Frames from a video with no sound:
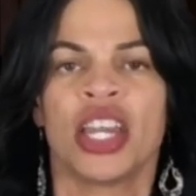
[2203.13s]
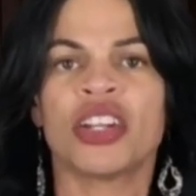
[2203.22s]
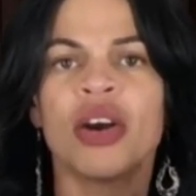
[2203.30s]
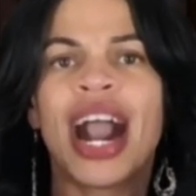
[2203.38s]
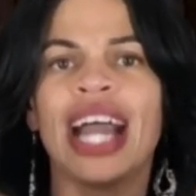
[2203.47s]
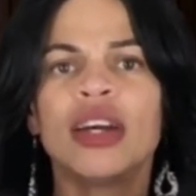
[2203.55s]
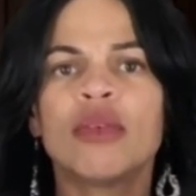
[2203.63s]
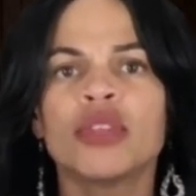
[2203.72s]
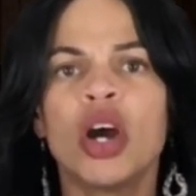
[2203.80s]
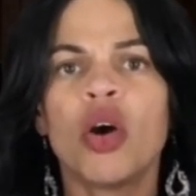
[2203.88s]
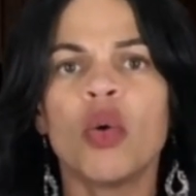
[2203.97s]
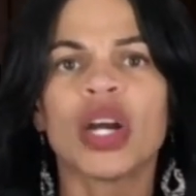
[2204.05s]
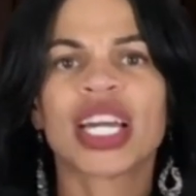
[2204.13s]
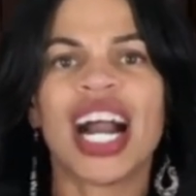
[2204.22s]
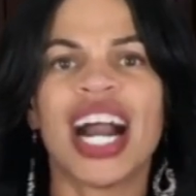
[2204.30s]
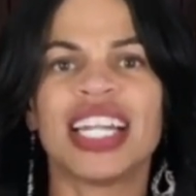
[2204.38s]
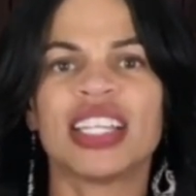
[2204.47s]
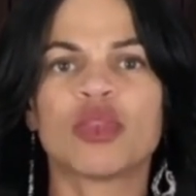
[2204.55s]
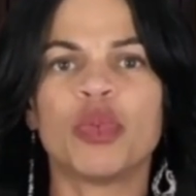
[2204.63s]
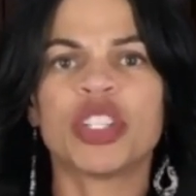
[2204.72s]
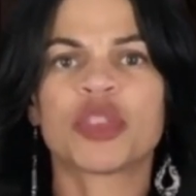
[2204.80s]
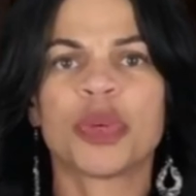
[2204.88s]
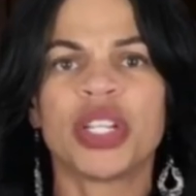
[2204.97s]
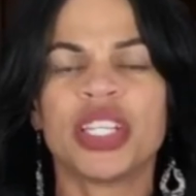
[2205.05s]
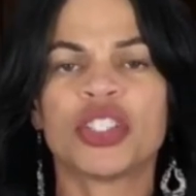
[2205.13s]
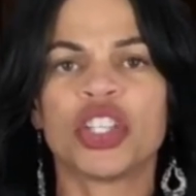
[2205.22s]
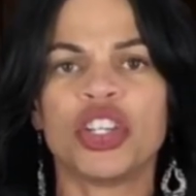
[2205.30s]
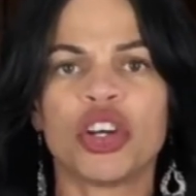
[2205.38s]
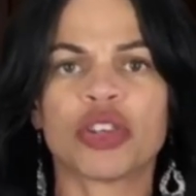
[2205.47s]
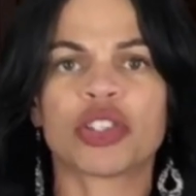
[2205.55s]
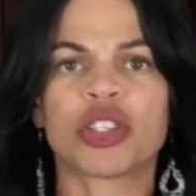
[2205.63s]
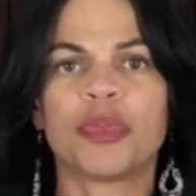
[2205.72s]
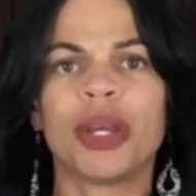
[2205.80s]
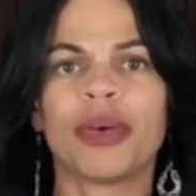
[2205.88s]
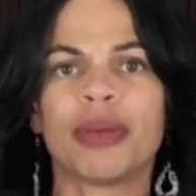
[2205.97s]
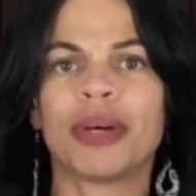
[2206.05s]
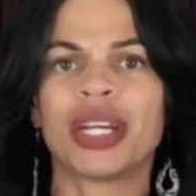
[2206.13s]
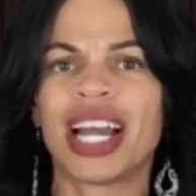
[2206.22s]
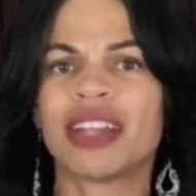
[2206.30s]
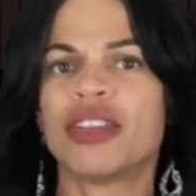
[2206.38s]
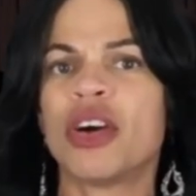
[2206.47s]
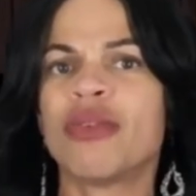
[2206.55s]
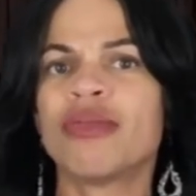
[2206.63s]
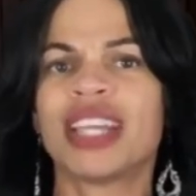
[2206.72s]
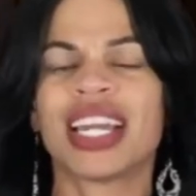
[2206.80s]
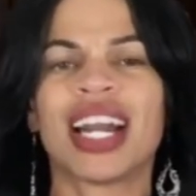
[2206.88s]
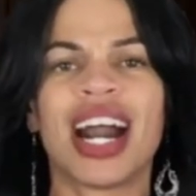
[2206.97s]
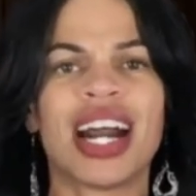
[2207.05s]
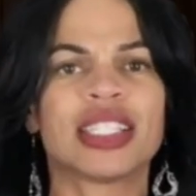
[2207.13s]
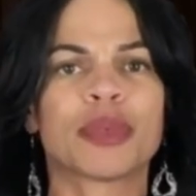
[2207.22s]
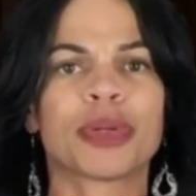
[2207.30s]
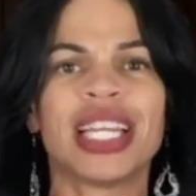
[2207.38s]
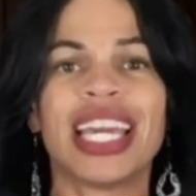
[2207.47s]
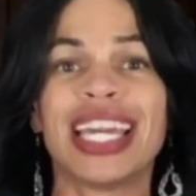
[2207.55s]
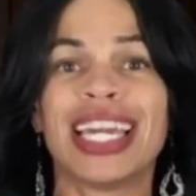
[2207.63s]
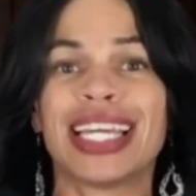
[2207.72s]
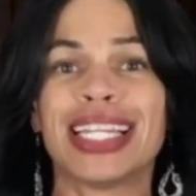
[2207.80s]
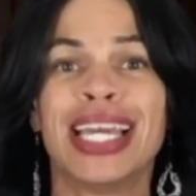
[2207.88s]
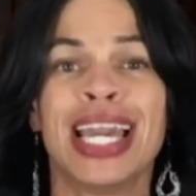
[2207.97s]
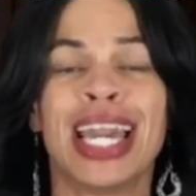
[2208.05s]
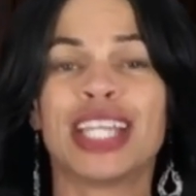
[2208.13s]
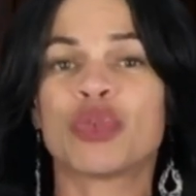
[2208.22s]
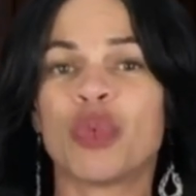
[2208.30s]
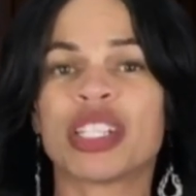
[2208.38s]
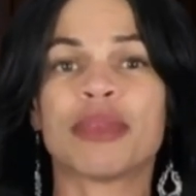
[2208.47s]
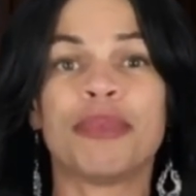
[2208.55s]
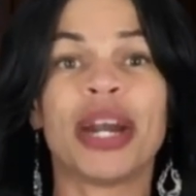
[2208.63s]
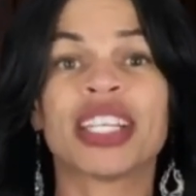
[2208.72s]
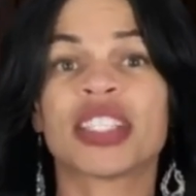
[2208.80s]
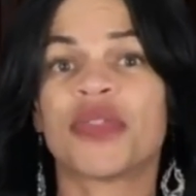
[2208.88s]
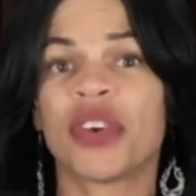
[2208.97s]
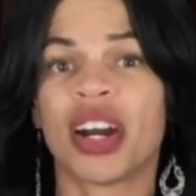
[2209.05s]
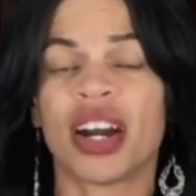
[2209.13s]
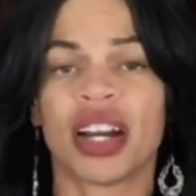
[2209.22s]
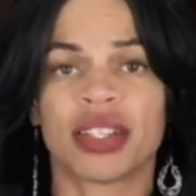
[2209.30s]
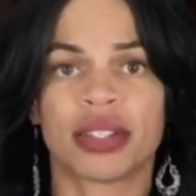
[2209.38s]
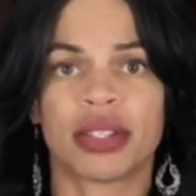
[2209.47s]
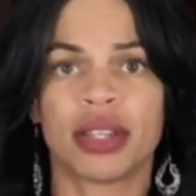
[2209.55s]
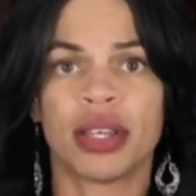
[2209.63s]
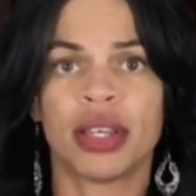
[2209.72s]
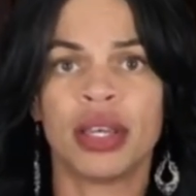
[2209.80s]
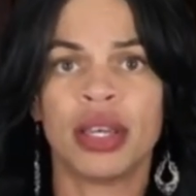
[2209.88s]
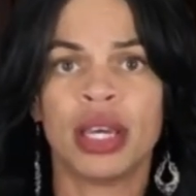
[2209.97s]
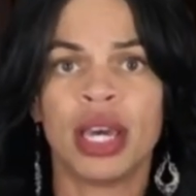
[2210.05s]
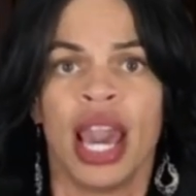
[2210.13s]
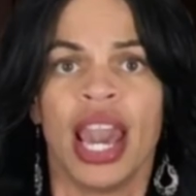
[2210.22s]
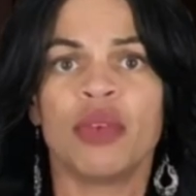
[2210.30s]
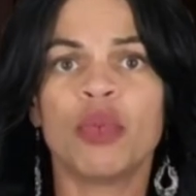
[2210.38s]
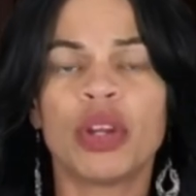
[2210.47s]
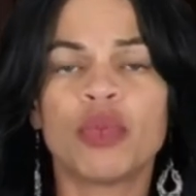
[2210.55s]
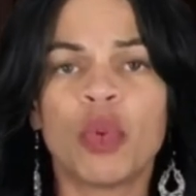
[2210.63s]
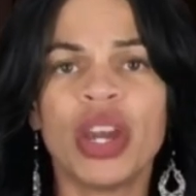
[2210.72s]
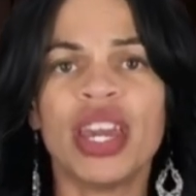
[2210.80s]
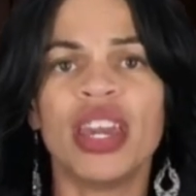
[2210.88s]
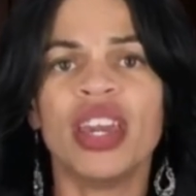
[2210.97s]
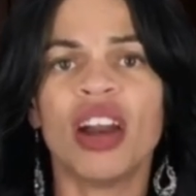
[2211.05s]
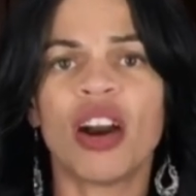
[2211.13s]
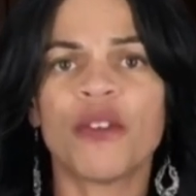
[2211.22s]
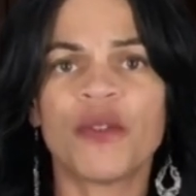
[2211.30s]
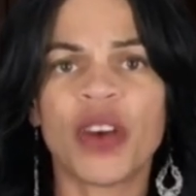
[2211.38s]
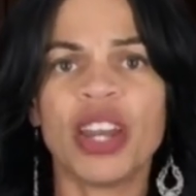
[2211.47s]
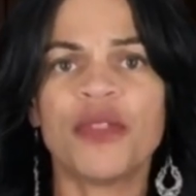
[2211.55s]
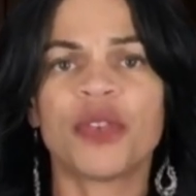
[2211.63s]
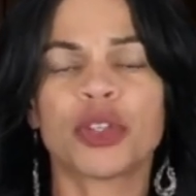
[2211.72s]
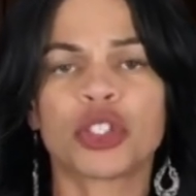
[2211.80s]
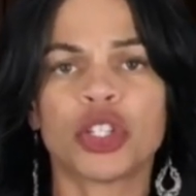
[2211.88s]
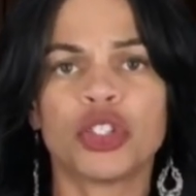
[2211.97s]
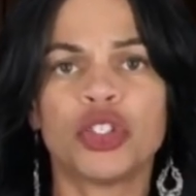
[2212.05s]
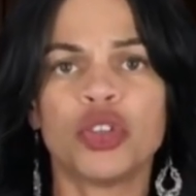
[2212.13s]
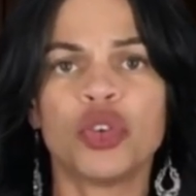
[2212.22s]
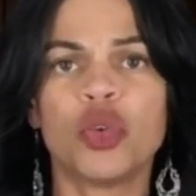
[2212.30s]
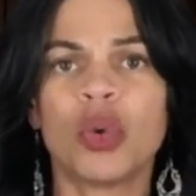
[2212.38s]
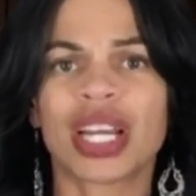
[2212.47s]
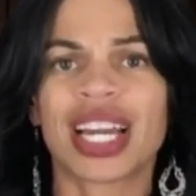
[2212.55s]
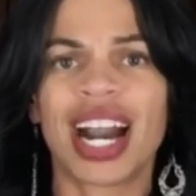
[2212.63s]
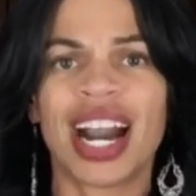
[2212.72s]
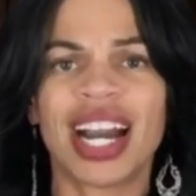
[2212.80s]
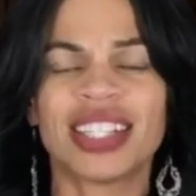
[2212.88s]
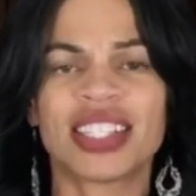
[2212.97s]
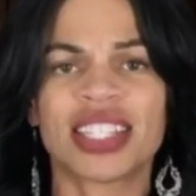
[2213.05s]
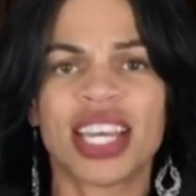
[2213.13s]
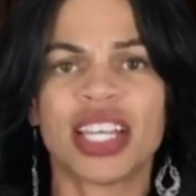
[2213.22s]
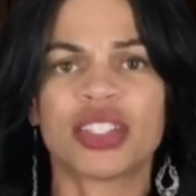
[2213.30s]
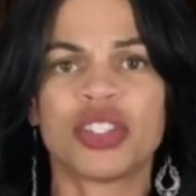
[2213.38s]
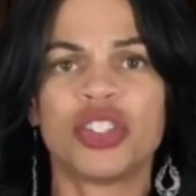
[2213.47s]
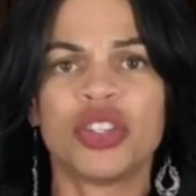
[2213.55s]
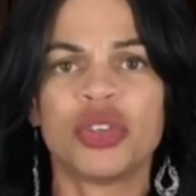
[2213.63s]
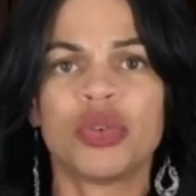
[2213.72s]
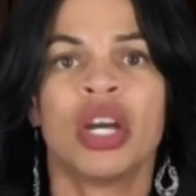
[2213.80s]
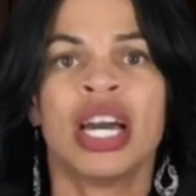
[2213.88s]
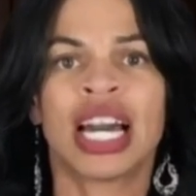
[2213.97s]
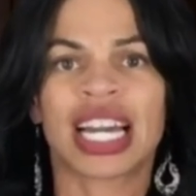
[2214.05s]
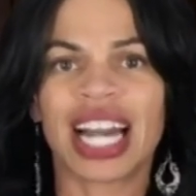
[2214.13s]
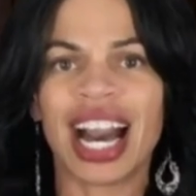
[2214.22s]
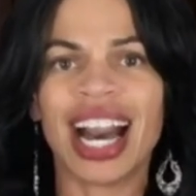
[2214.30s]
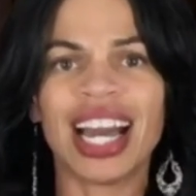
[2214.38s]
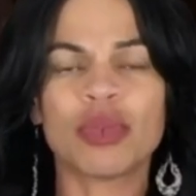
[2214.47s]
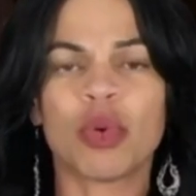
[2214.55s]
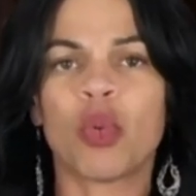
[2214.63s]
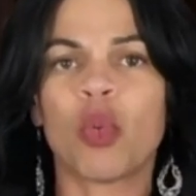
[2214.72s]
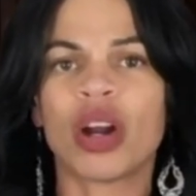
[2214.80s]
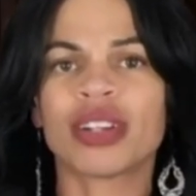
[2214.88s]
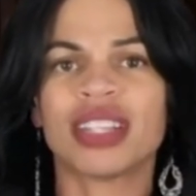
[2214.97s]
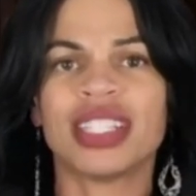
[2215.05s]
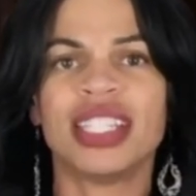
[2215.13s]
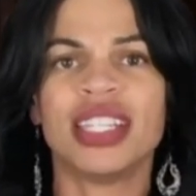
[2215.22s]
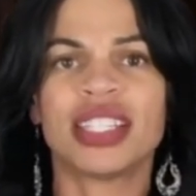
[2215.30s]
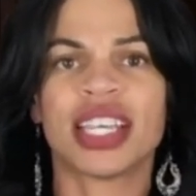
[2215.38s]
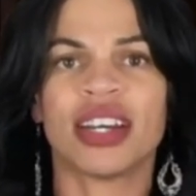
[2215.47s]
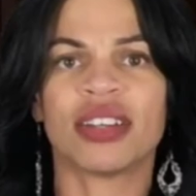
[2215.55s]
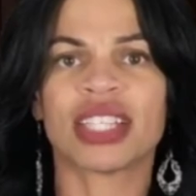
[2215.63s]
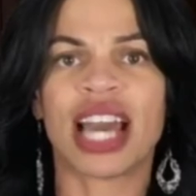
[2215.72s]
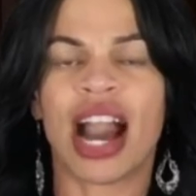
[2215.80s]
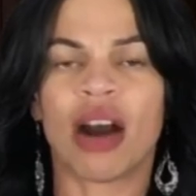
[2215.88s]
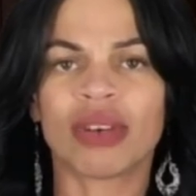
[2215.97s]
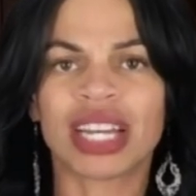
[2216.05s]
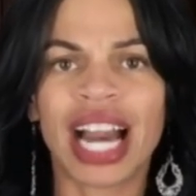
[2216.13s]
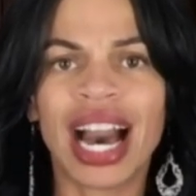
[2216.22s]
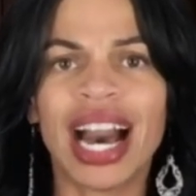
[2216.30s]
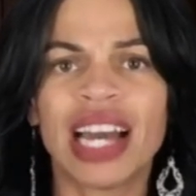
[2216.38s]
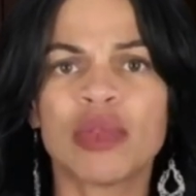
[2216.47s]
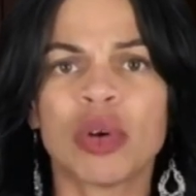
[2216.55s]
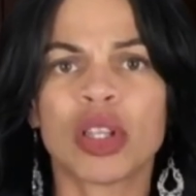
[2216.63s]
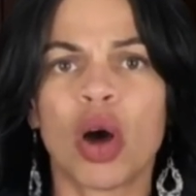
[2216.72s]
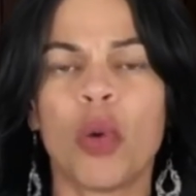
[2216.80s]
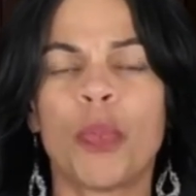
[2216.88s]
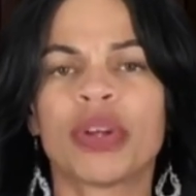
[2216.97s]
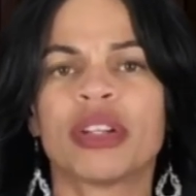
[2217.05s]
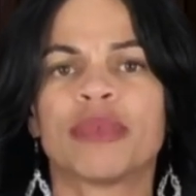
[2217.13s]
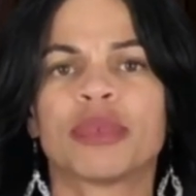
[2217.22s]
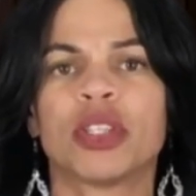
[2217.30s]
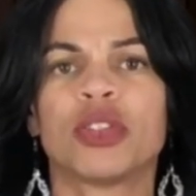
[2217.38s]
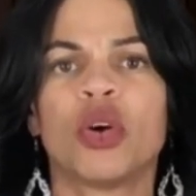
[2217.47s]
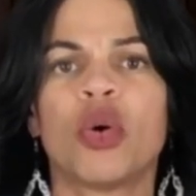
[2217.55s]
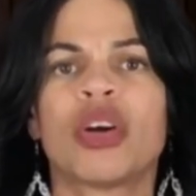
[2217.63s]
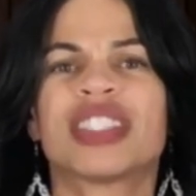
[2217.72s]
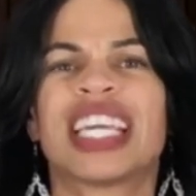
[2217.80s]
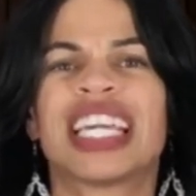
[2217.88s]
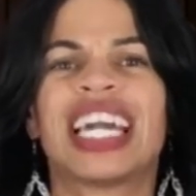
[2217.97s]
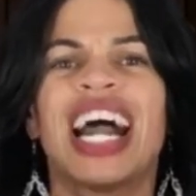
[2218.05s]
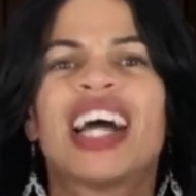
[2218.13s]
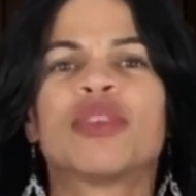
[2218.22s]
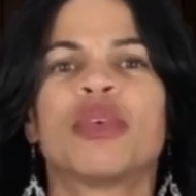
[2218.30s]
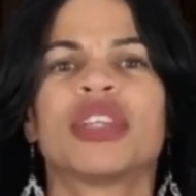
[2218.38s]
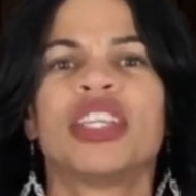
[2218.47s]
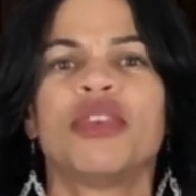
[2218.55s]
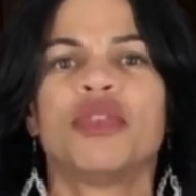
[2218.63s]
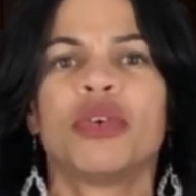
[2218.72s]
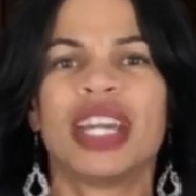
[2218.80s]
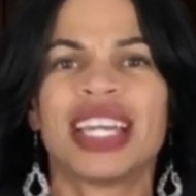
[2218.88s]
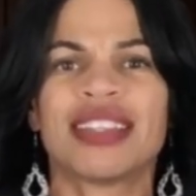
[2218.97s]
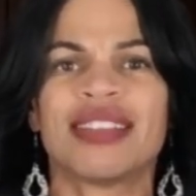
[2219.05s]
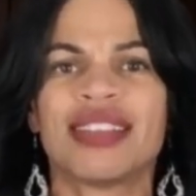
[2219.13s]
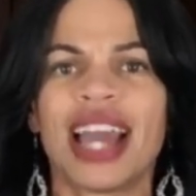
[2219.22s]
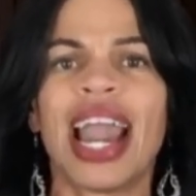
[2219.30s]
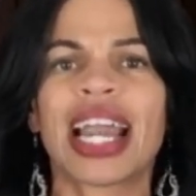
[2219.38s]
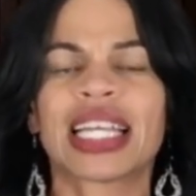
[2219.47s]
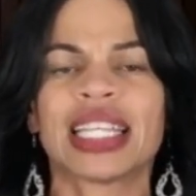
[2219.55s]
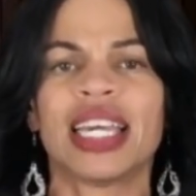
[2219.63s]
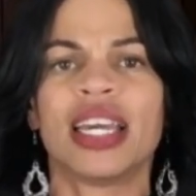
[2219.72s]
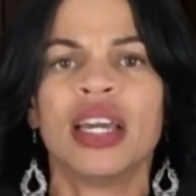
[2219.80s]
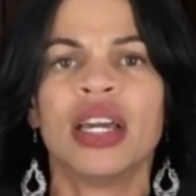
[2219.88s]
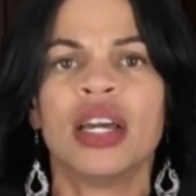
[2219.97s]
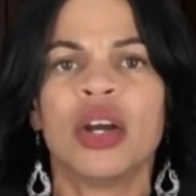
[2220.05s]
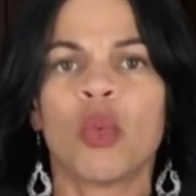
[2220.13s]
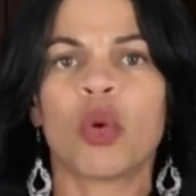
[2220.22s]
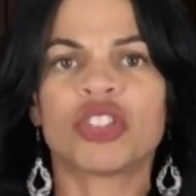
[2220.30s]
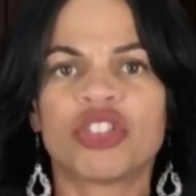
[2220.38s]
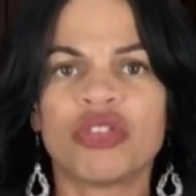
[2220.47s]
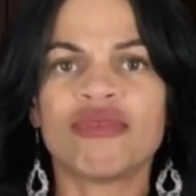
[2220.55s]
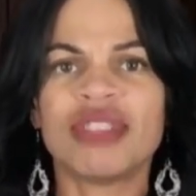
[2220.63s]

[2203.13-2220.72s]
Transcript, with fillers: You know, I don't know what God has whispered into your spirit, but I know that God's plan is what's best for us. And when we are faithful to do what God says do, God will work the details out. God will open up the doors and God will give you exactly what you